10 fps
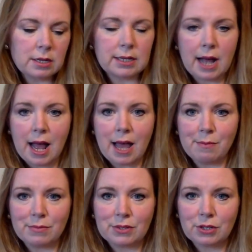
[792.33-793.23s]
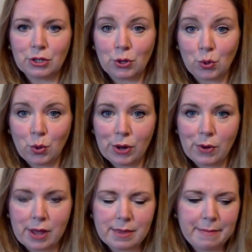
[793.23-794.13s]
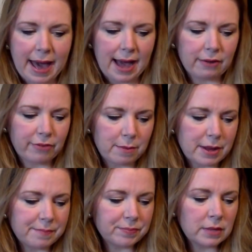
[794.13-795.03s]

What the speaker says: Times little quote on the back from it.